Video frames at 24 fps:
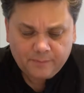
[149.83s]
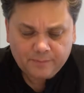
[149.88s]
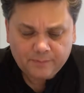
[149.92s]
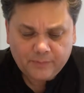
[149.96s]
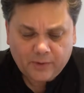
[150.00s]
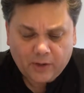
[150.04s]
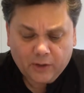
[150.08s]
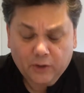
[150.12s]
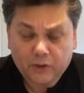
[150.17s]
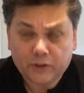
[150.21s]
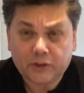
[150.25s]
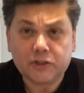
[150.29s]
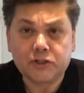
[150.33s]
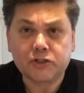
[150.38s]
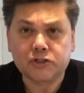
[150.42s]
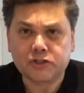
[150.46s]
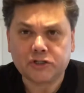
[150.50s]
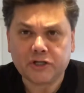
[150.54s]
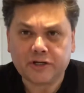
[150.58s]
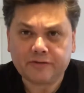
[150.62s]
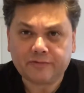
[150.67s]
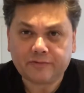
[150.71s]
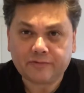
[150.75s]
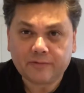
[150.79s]
I got the
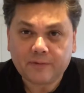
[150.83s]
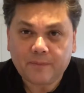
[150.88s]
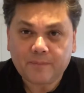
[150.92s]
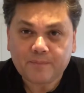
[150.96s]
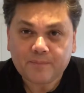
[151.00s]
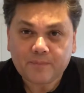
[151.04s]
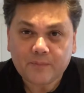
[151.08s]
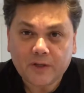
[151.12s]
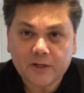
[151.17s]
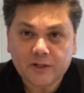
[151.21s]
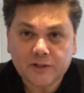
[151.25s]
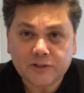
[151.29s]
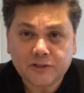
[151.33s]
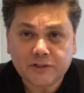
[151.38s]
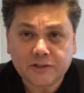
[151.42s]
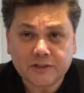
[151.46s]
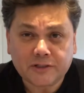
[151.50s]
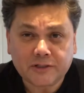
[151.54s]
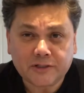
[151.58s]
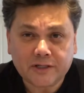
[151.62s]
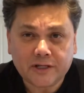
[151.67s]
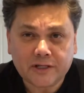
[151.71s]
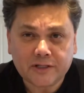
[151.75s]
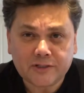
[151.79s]
chef
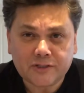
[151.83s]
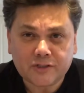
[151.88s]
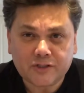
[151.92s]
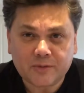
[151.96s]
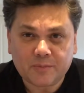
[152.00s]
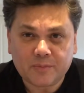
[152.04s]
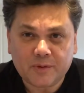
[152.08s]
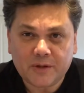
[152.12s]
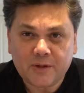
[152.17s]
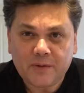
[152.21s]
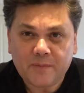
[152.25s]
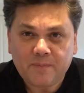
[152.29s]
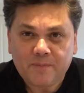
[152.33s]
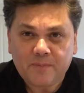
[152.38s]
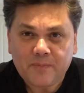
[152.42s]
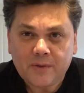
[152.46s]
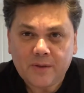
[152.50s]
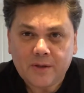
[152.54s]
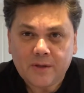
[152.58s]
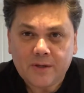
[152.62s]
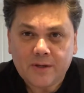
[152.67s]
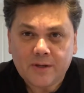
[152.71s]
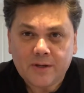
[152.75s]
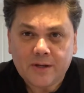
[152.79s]
sitting next to me
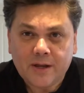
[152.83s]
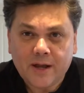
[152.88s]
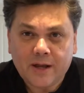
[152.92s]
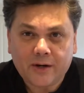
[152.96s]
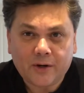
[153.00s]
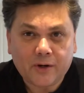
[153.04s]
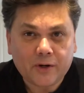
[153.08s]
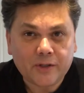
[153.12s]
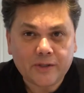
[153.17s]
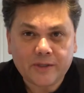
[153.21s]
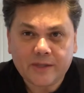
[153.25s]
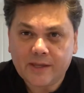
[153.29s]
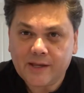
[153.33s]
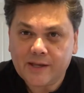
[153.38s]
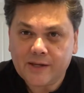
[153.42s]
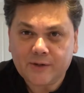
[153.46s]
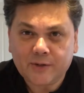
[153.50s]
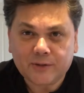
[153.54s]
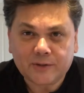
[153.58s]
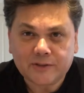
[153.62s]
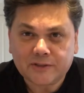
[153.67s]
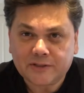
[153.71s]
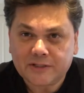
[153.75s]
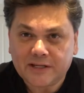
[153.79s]
and I dare
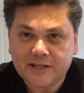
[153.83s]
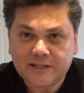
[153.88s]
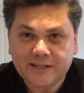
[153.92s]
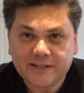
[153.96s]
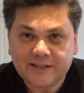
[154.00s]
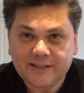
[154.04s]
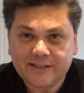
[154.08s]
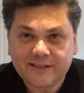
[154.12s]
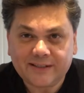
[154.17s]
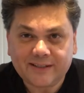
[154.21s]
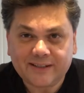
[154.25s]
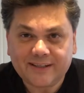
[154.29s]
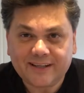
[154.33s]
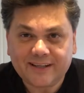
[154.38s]
not say anything